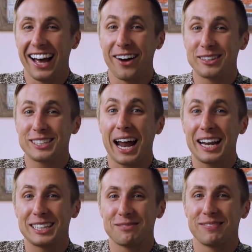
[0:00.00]
which
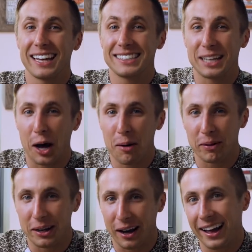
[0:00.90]
kind of just takes it up
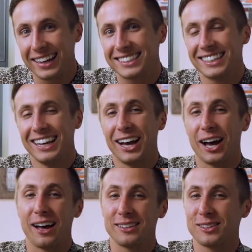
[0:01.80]
a notch.
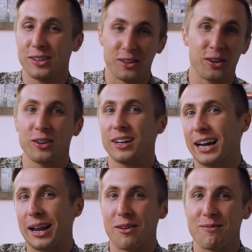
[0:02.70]
So you can
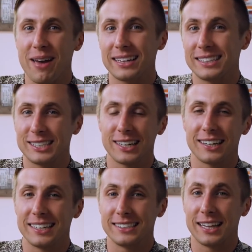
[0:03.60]
kind of imagine
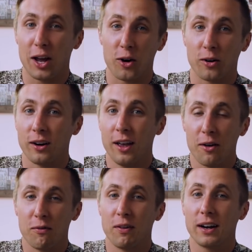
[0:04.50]
charities that are
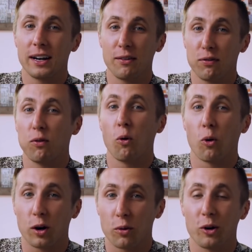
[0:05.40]
very
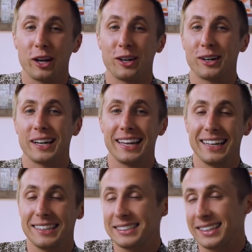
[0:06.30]
for what you're
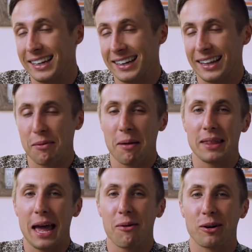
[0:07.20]
against, and maybe
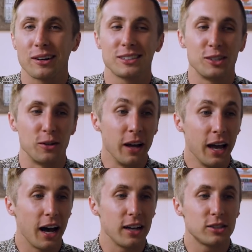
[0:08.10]
that works too.
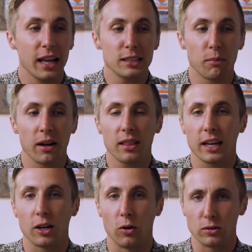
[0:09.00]
So that's monthly
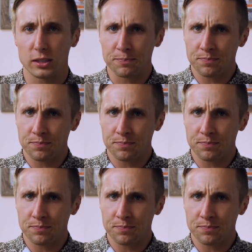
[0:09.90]
goals.